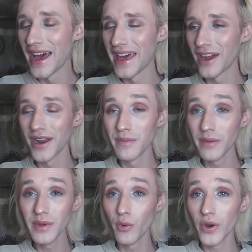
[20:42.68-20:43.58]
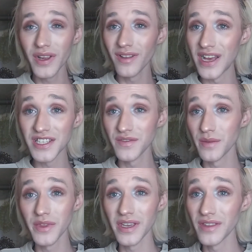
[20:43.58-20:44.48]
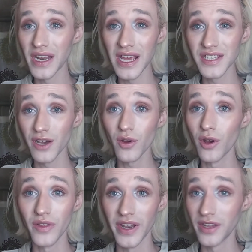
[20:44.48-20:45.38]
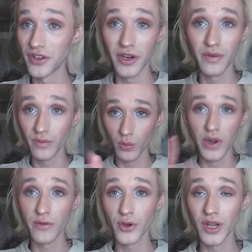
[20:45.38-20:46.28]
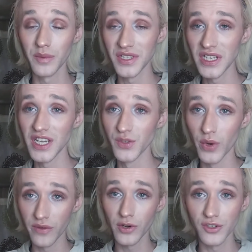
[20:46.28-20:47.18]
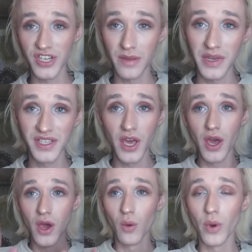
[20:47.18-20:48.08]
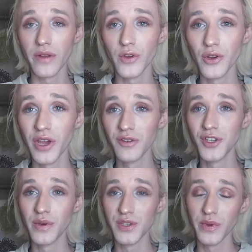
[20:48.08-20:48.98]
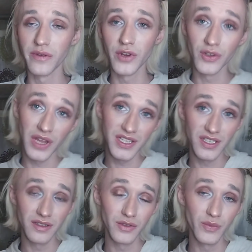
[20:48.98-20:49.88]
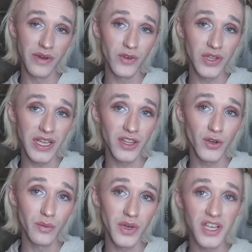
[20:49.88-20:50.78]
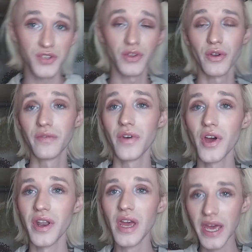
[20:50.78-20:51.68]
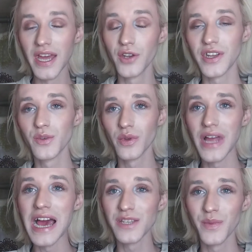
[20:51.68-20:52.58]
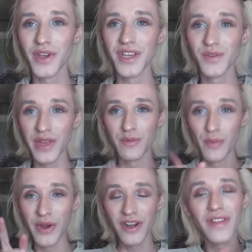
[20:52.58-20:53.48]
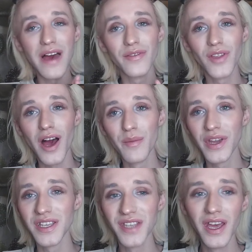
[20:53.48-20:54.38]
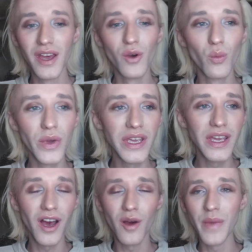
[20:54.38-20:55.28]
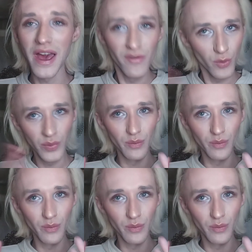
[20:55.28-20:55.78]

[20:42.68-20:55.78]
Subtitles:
and maybe pouring a glass of something that has alcohol in it, you know, whatever your cup of tea is, whatever your jam is, whatever your go-to is, whenever you like a little buzz or a little fun, and you like to relax, because, like, prepare to laugh a lot, because we have